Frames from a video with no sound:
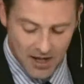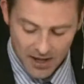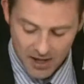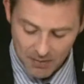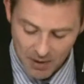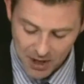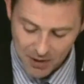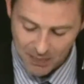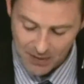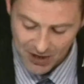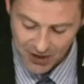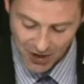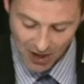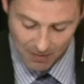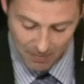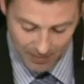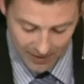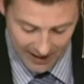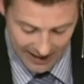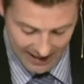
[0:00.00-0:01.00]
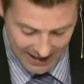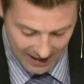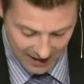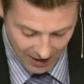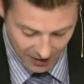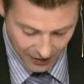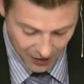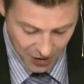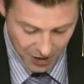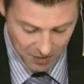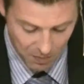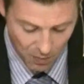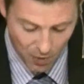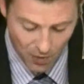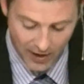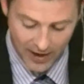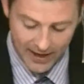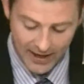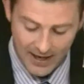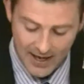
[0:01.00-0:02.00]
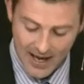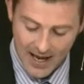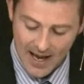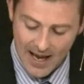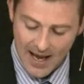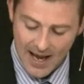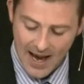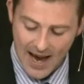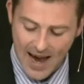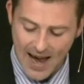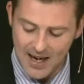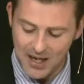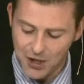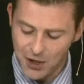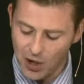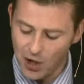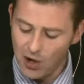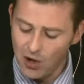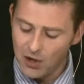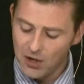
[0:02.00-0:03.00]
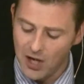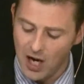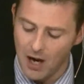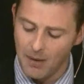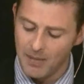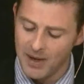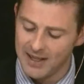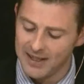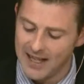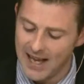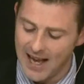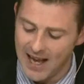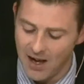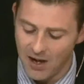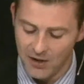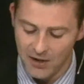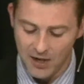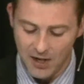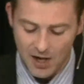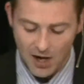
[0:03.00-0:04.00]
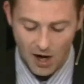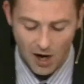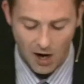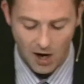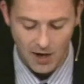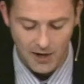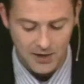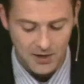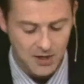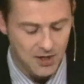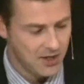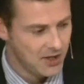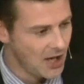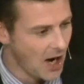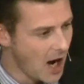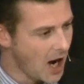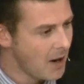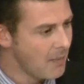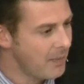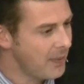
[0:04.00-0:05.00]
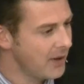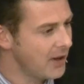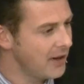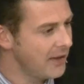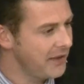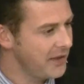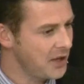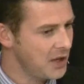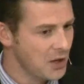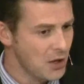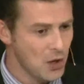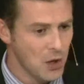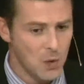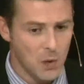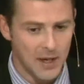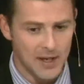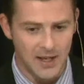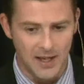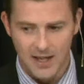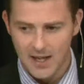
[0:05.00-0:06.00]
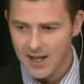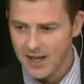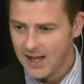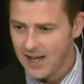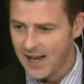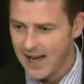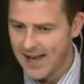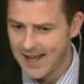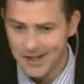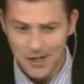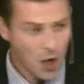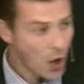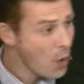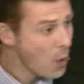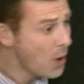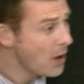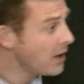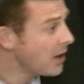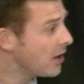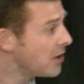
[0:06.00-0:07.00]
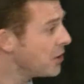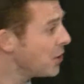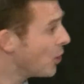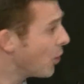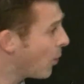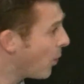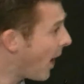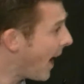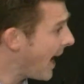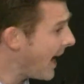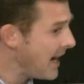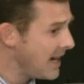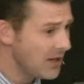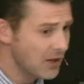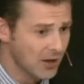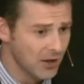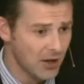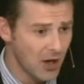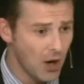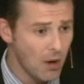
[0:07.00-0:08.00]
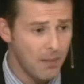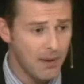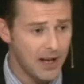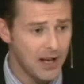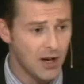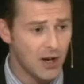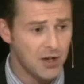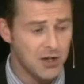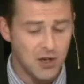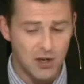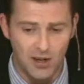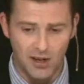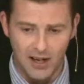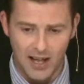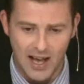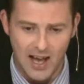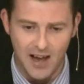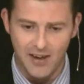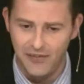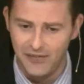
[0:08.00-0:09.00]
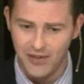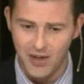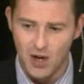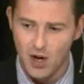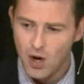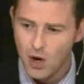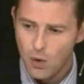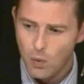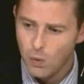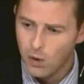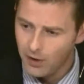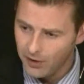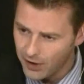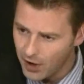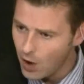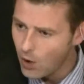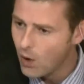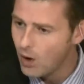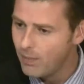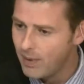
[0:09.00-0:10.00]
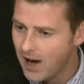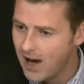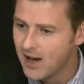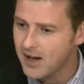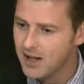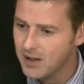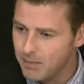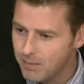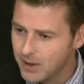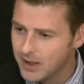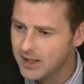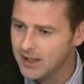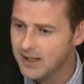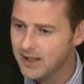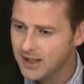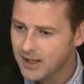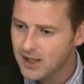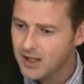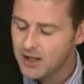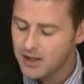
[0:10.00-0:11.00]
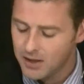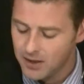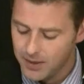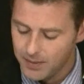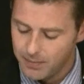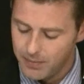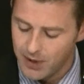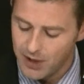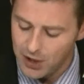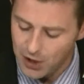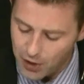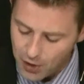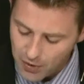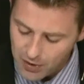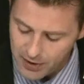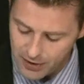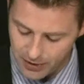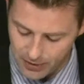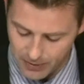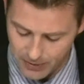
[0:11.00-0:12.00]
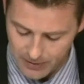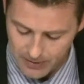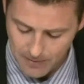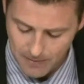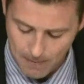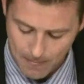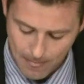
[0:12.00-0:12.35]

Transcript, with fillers: There must be somebody here this morning, and it's all coming down on top of you and and no one on your right or nobody on your left will know about it, but, but you do.